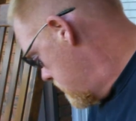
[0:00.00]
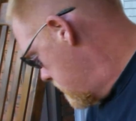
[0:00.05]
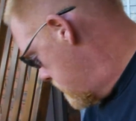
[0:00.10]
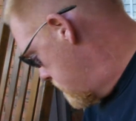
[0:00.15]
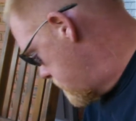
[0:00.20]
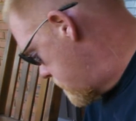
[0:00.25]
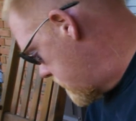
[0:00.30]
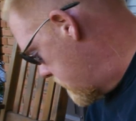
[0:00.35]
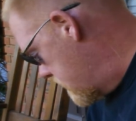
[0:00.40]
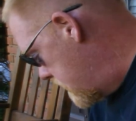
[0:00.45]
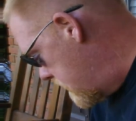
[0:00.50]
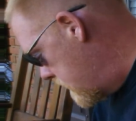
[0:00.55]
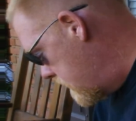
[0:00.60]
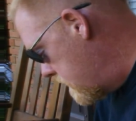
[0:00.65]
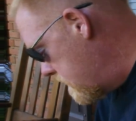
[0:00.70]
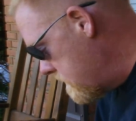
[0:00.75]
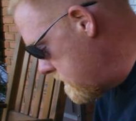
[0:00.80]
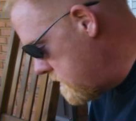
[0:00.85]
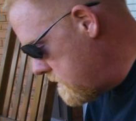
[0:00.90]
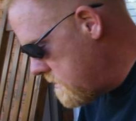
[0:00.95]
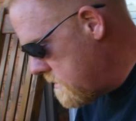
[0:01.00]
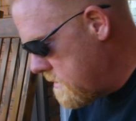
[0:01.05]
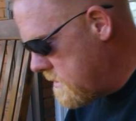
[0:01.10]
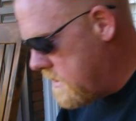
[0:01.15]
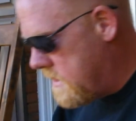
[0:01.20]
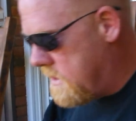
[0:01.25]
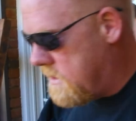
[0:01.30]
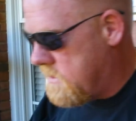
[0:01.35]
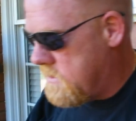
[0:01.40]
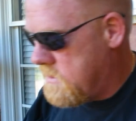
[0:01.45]
Let me see here.
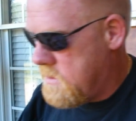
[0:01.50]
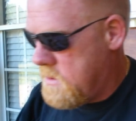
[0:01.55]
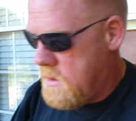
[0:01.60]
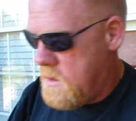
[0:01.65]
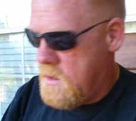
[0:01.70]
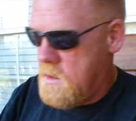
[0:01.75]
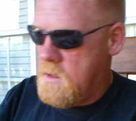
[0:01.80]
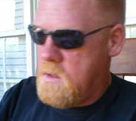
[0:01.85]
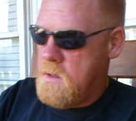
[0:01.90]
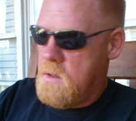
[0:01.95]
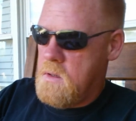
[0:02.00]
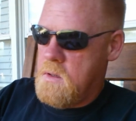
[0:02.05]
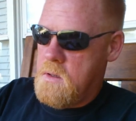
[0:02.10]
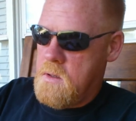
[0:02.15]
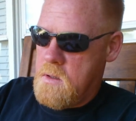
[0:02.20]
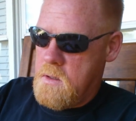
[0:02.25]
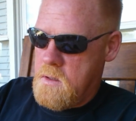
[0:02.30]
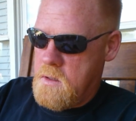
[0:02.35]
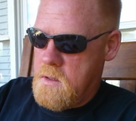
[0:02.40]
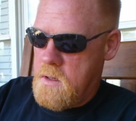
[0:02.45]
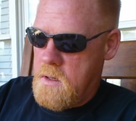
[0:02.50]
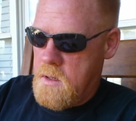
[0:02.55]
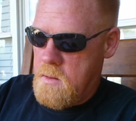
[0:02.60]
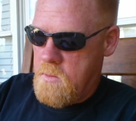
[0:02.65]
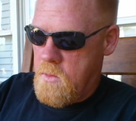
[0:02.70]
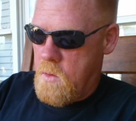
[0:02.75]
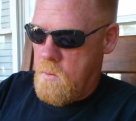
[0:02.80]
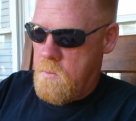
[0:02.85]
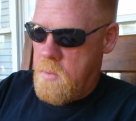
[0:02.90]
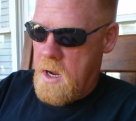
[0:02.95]
Yeah.
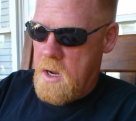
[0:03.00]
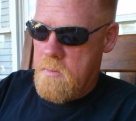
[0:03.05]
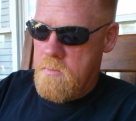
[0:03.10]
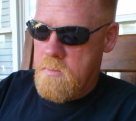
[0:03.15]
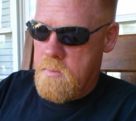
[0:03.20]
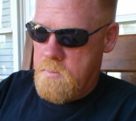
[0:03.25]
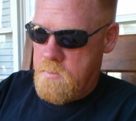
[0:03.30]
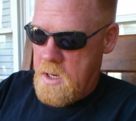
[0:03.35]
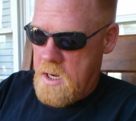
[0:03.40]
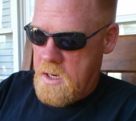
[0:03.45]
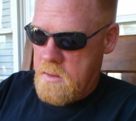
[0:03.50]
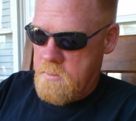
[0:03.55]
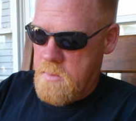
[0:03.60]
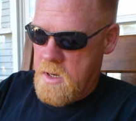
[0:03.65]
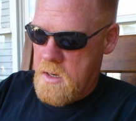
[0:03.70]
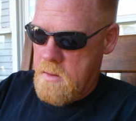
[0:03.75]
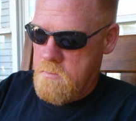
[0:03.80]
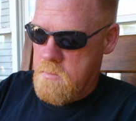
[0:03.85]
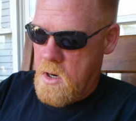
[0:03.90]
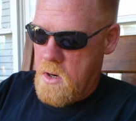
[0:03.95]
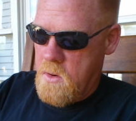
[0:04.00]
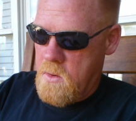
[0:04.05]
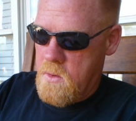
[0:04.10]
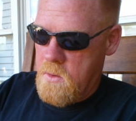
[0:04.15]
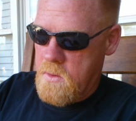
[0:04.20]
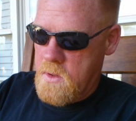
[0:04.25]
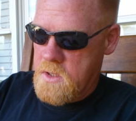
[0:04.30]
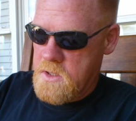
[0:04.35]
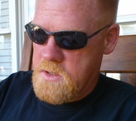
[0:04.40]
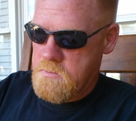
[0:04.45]
I'm going to pack me a
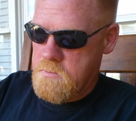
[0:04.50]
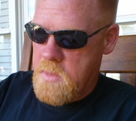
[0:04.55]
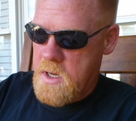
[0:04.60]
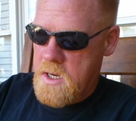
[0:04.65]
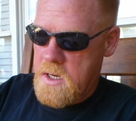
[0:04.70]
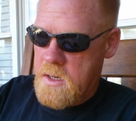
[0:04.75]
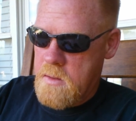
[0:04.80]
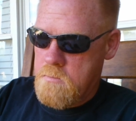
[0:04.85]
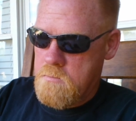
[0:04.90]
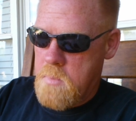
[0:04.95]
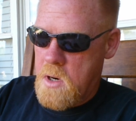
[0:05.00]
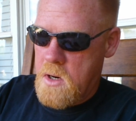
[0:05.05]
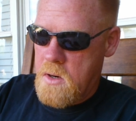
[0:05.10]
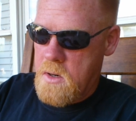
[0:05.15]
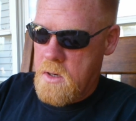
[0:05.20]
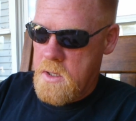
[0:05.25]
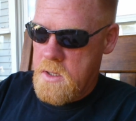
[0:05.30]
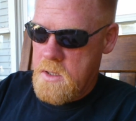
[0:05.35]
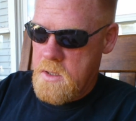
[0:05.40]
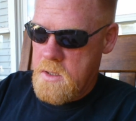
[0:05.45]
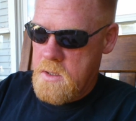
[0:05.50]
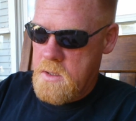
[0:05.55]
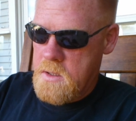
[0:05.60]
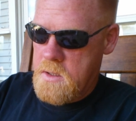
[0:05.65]
bowl of this big and burly,